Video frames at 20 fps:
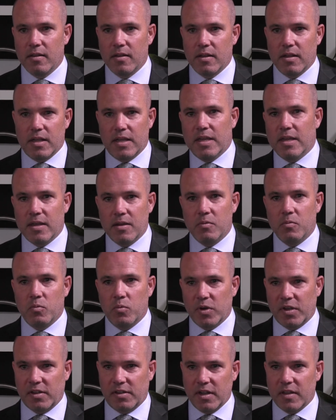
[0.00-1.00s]
he
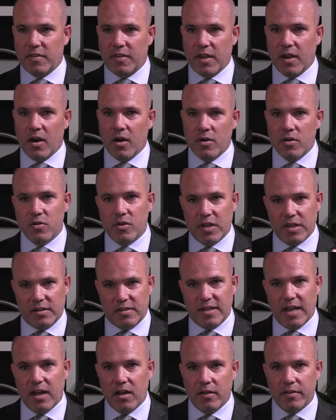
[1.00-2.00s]
would sit there and you could
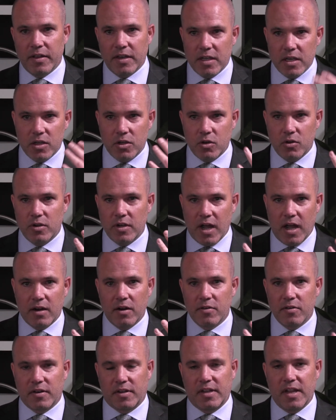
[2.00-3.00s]
tell that he could not
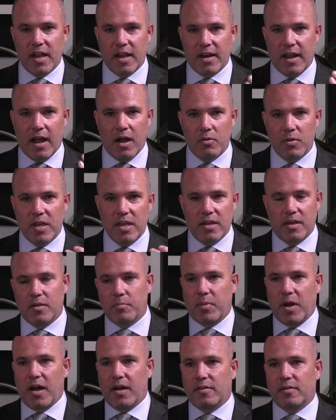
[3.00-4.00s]
understand how he could
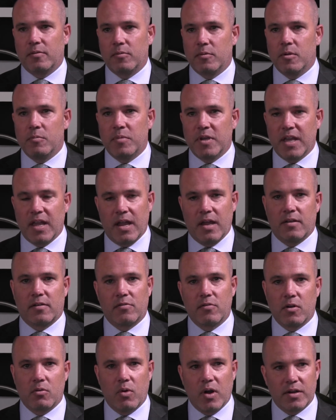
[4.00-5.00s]
possibly be
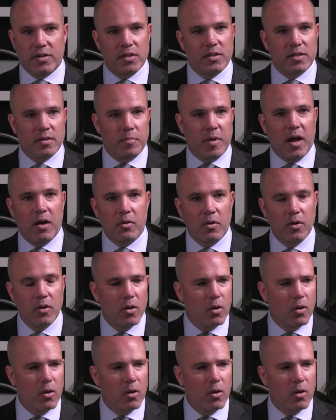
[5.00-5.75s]
answering questions about